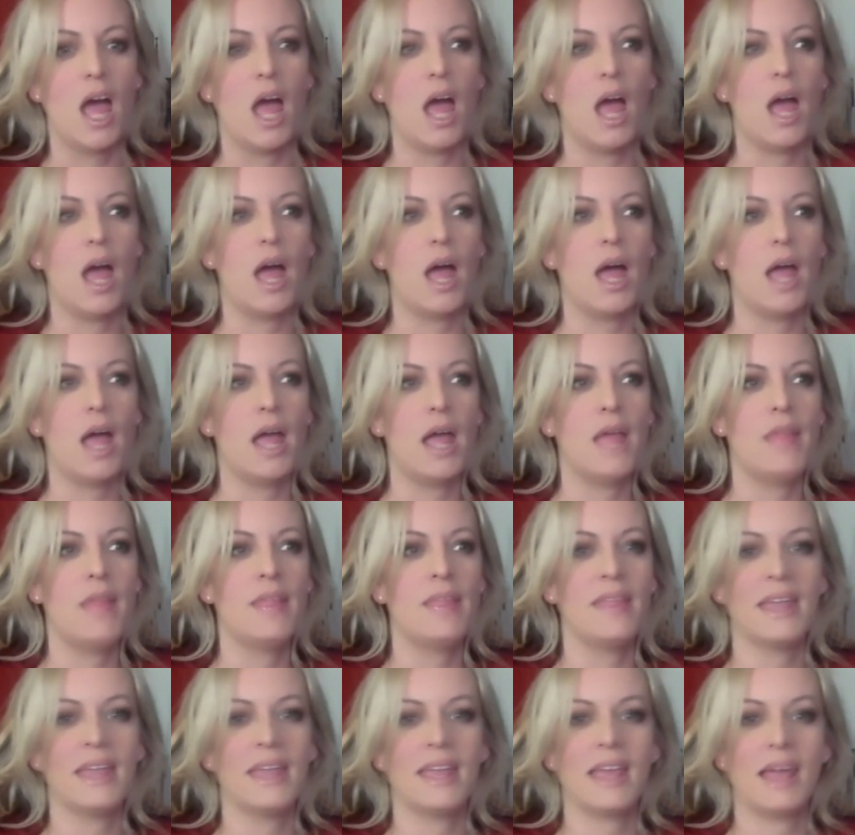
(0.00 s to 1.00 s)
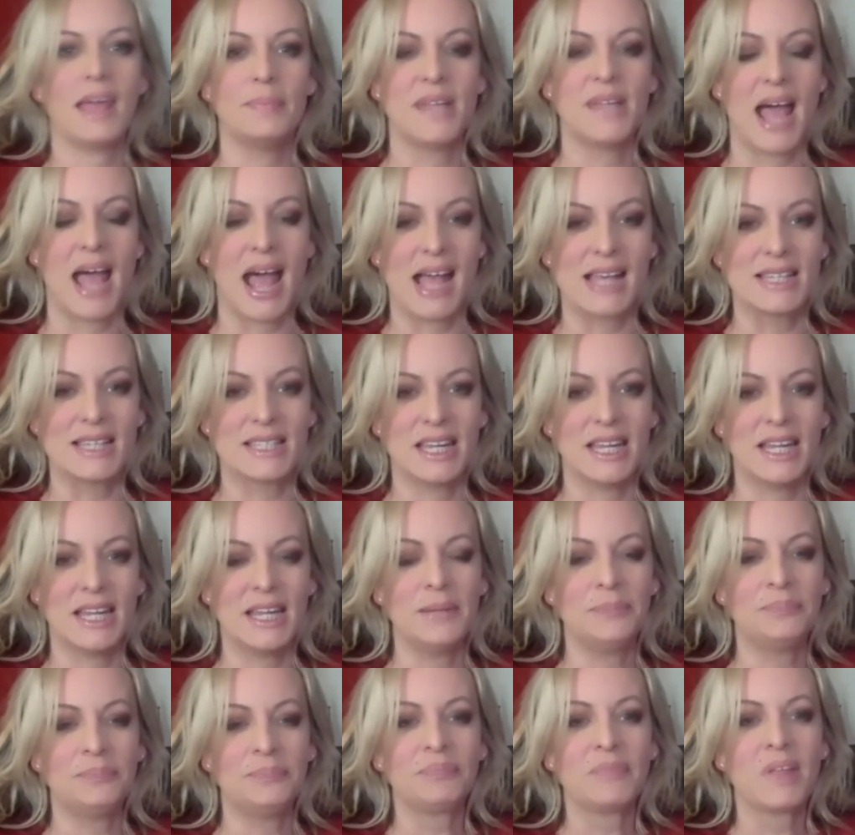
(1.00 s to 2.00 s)
And then they kept
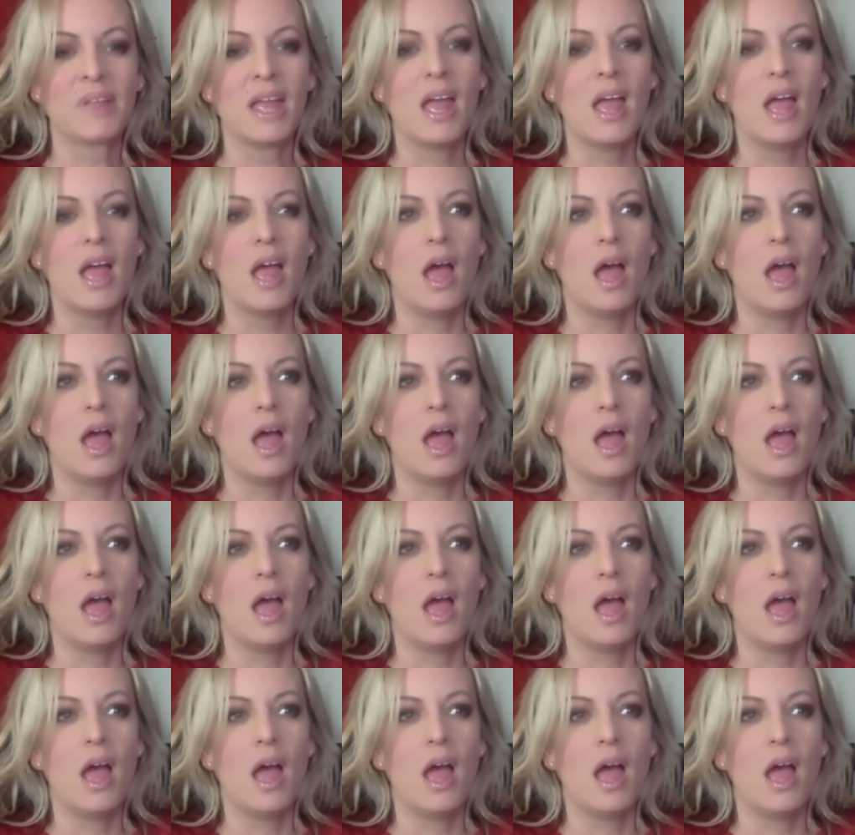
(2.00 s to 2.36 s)
asking.